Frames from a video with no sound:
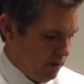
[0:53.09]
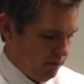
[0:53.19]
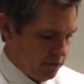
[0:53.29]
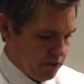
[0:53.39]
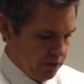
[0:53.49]

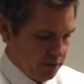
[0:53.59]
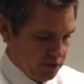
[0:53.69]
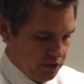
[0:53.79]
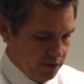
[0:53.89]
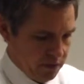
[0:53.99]
you turn
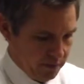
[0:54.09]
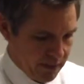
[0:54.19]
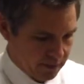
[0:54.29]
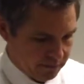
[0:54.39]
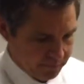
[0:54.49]
this unit
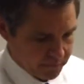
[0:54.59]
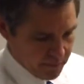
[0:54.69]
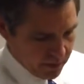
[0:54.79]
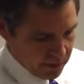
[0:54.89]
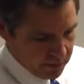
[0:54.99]
around,
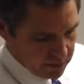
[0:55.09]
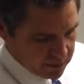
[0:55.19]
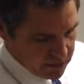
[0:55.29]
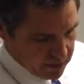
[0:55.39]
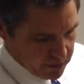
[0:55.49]
you
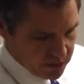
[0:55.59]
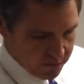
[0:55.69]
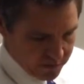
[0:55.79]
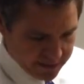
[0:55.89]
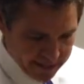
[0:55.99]
can see there's
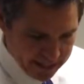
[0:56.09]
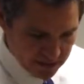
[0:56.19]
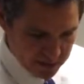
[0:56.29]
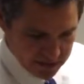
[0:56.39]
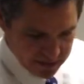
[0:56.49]
different
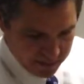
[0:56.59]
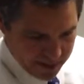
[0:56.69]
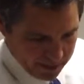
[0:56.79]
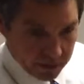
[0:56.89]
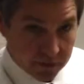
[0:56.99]
attachments in the
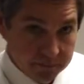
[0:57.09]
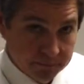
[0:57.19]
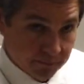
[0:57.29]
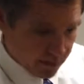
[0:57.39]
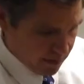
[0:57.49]
back here.
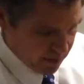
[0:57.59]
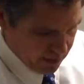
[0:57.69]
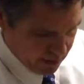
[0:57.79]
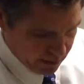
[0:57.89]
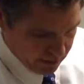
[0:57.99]

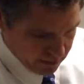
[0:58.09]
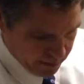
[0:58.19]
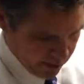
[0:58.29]
And the